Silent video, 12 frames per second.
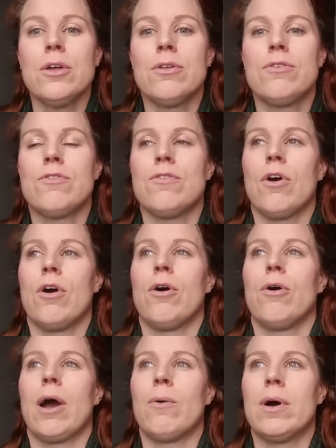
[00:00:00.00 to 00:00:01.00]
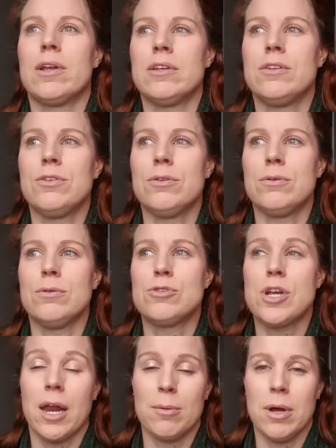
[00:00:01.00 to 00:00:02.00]
So I wanted to
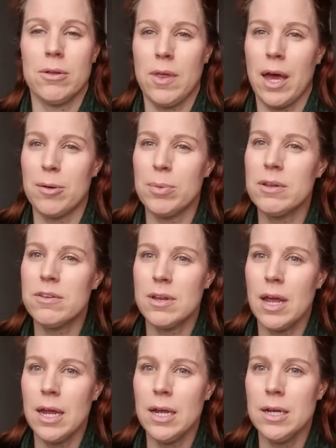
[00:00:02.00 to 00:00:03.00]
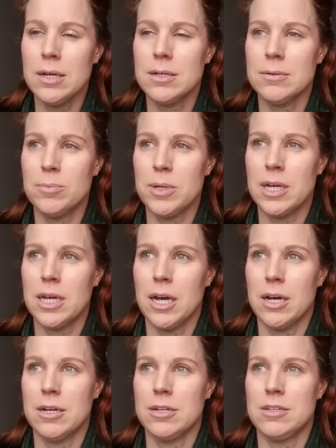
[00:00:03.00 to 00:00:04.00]
chat about that a bit today
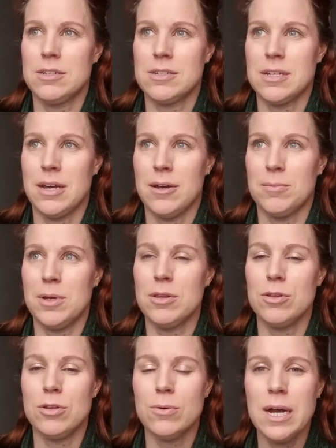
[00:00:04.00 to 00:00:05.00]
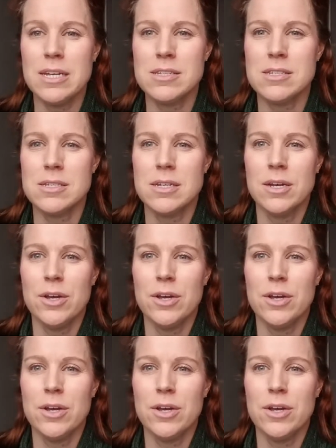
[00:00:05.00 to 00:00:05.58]
because in the US,